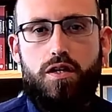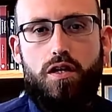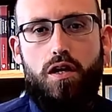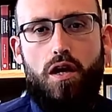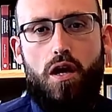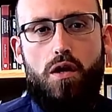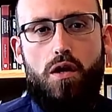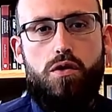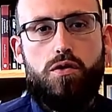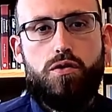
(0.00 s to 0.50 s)

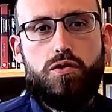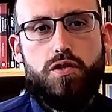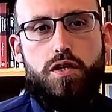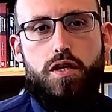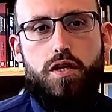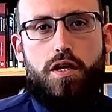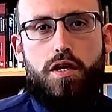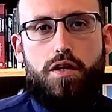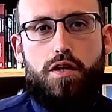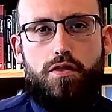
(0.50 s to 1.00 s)
lows
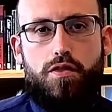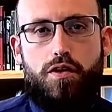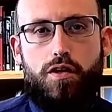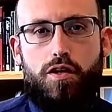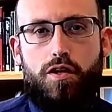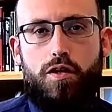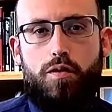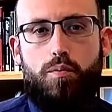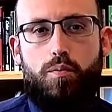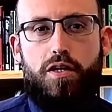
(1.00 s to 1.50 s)
that
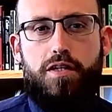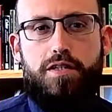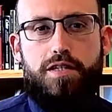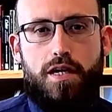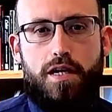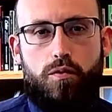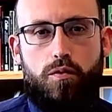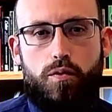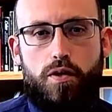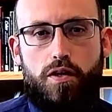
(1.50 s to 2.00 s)
can be
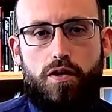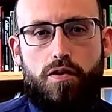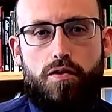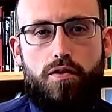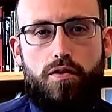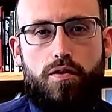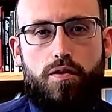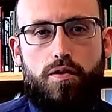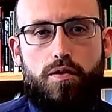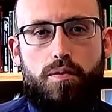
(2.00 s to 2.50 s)
dealt with,
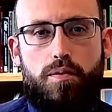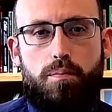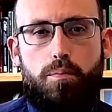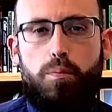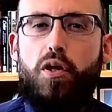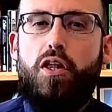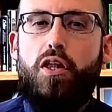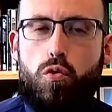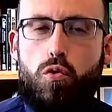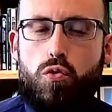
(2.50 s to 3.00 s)

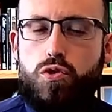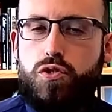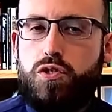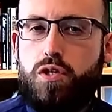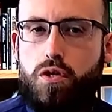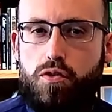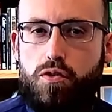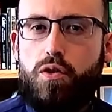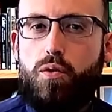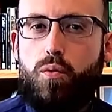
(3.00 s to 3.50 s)
but
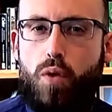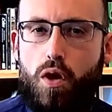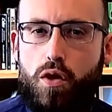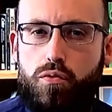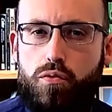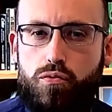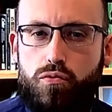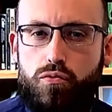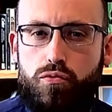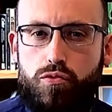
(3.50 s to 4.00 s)
also that won't
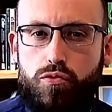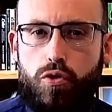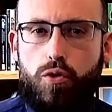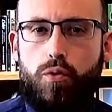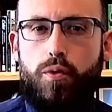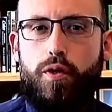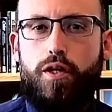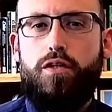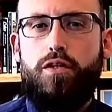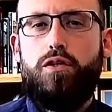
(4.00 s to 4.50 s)

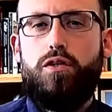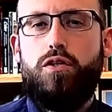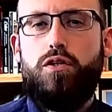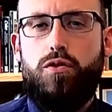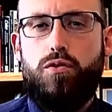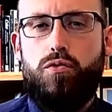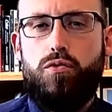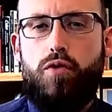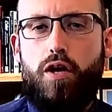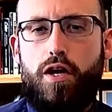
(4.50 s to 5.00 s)
ruin
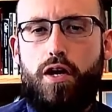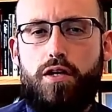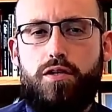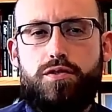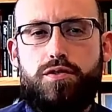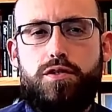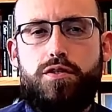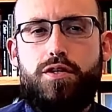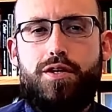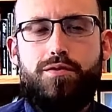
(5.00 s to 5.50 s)
your race.
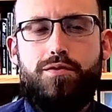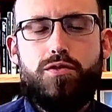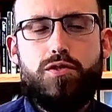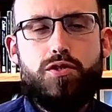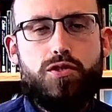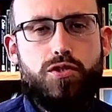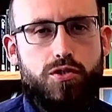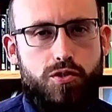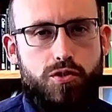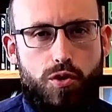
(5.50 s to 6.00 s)
They don't
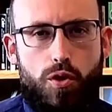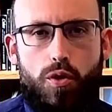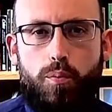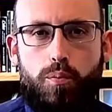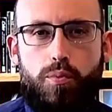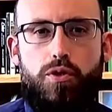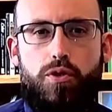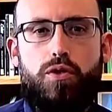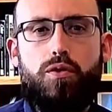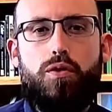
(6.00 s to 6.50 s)
stop
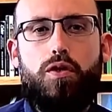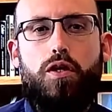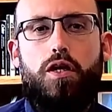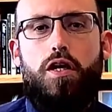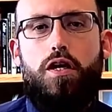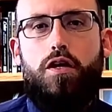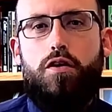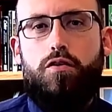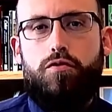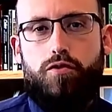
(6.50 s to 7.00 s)
you
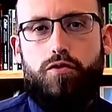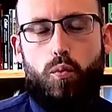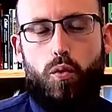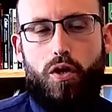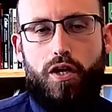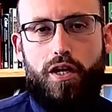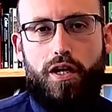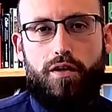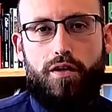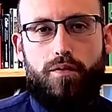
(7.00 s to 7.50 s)
from
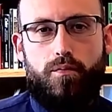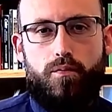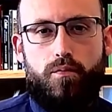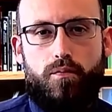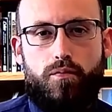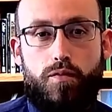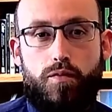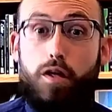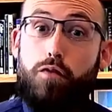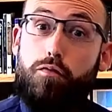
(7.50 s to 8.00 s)
winning.
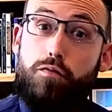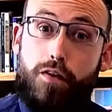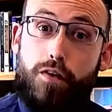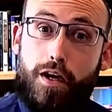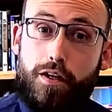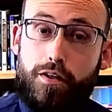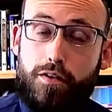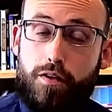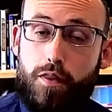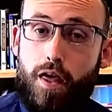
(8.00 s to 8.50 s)
In
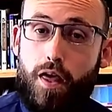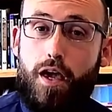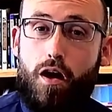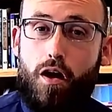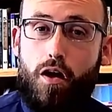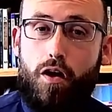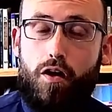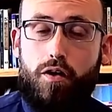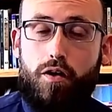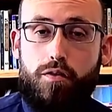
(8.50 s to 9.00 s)
fact, they
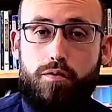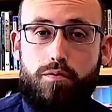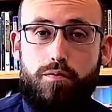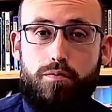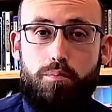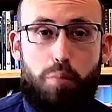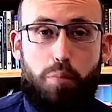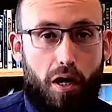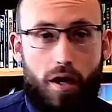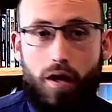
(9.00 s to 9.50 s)
are
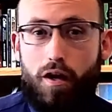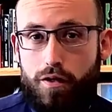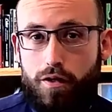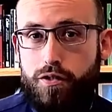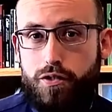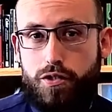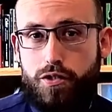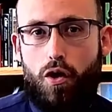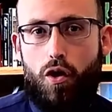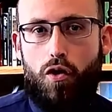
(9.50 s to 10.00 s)
part
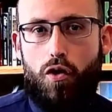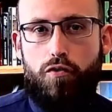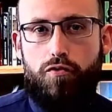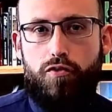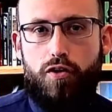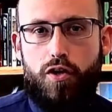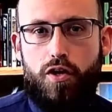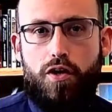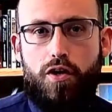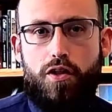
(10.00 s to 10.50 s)
of
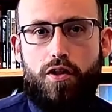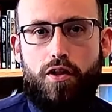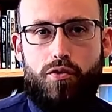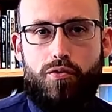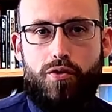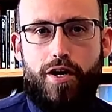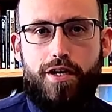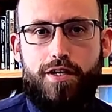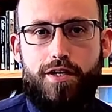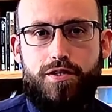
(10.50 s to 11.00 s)
the
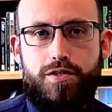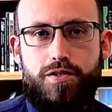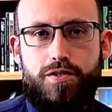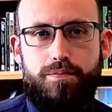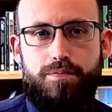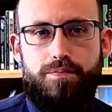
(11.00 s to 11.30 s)
race.